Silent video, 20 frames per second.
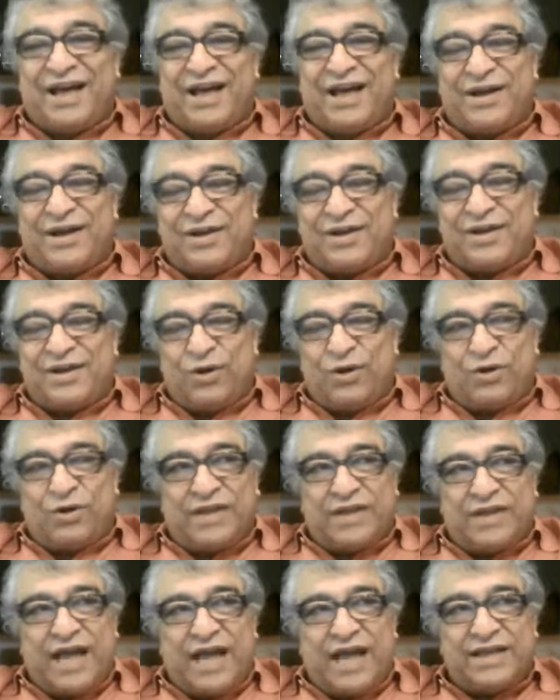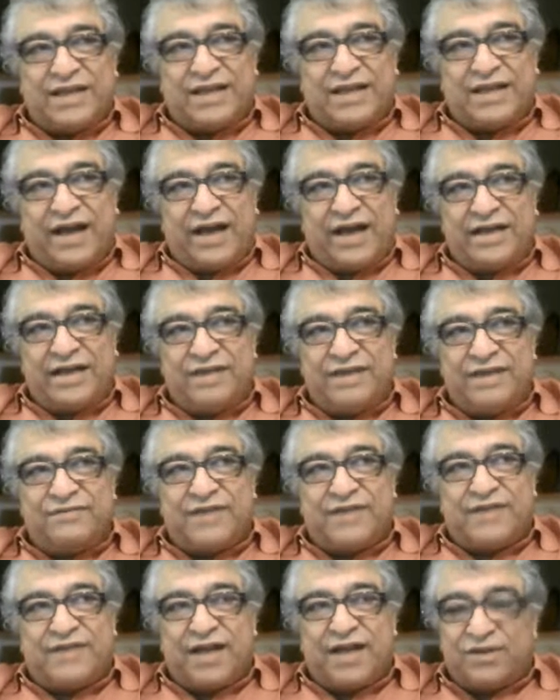Uh, no, that I
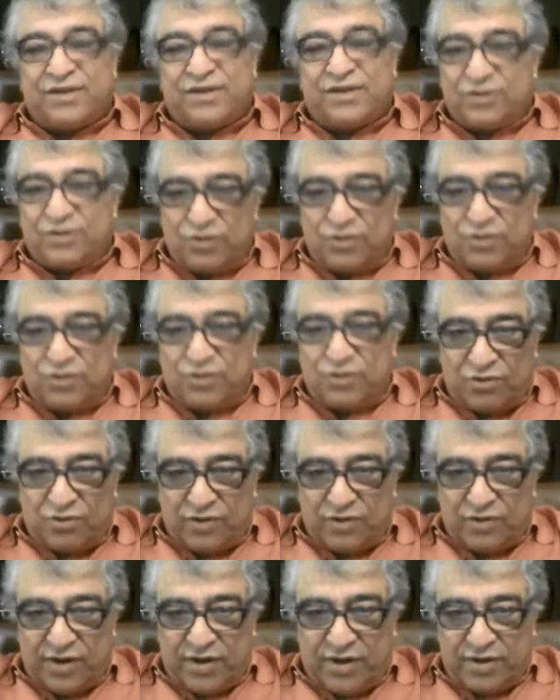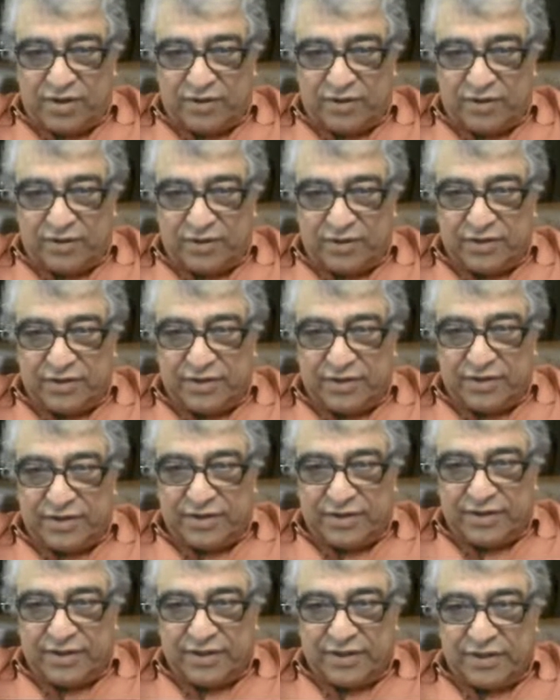leave that to your, uh,
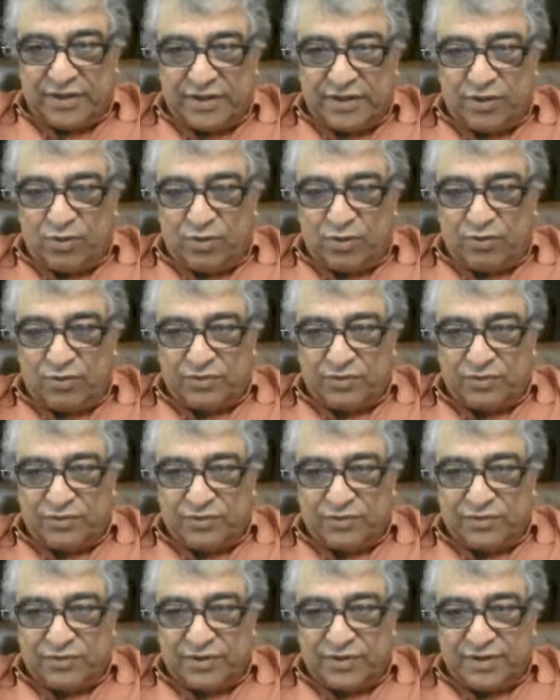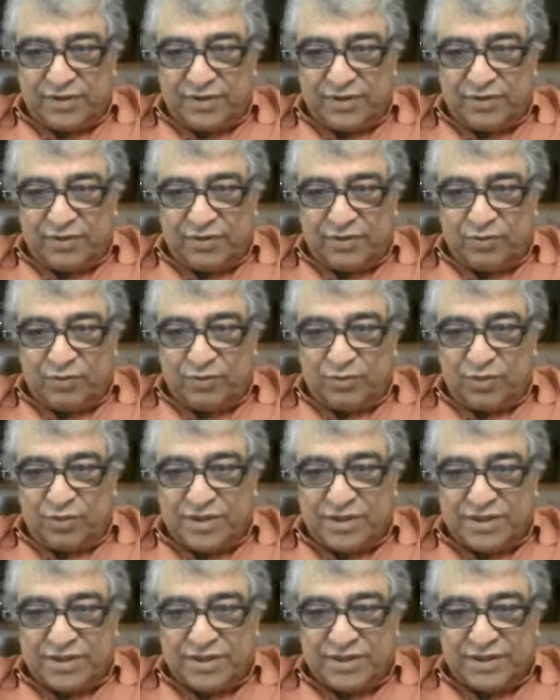you know,
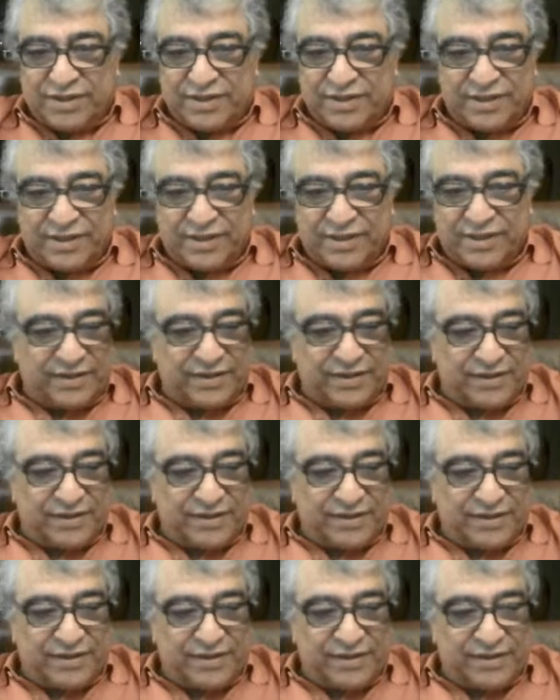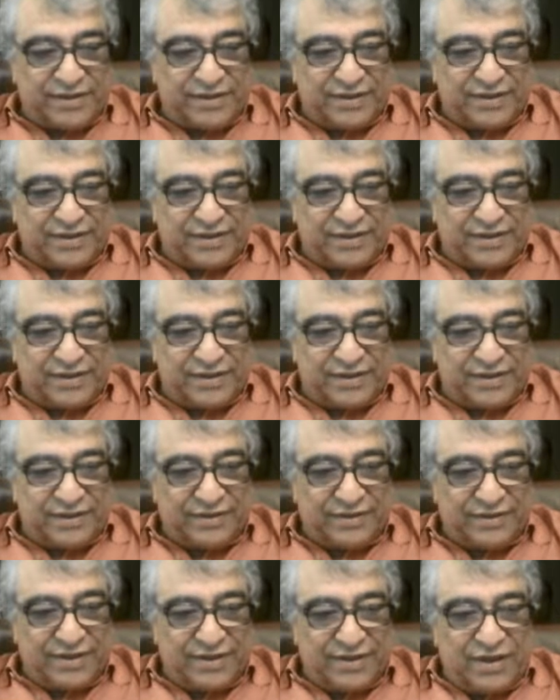what is it? Uh,
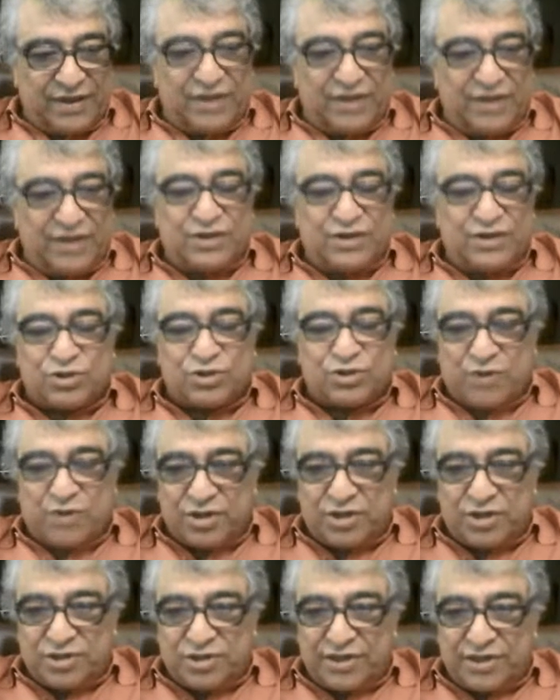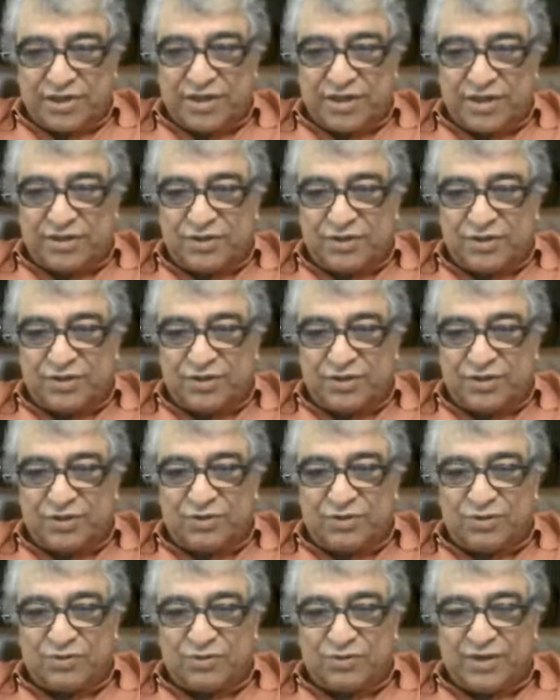discretion. Discretion and to
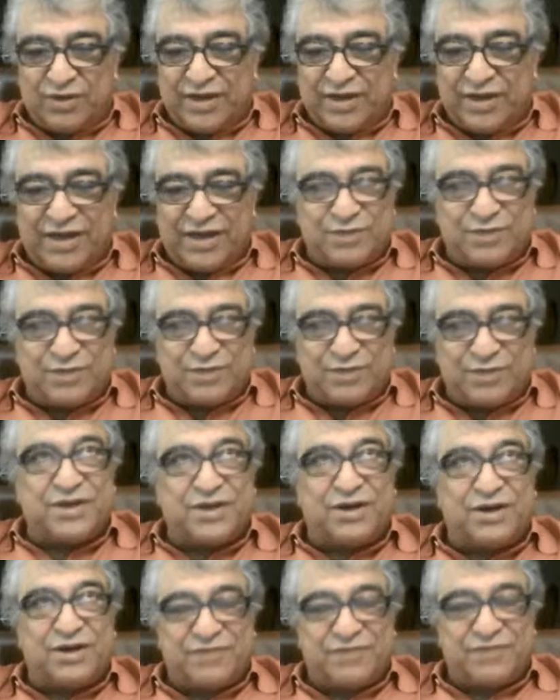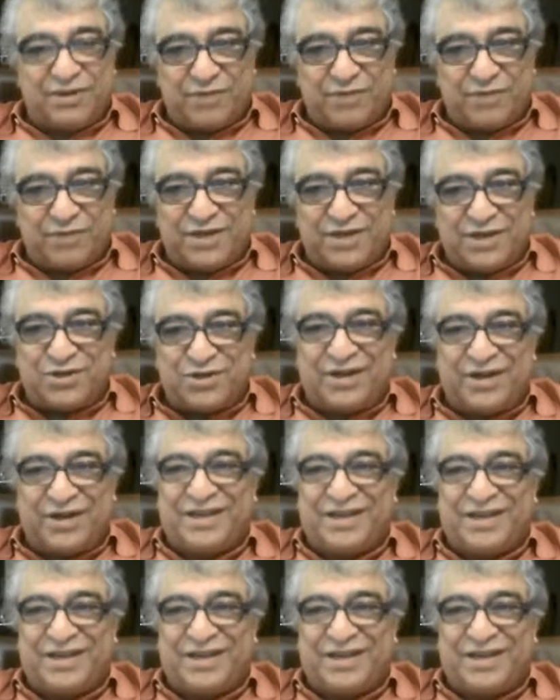your. Well, I can't speak English. I am getting tired.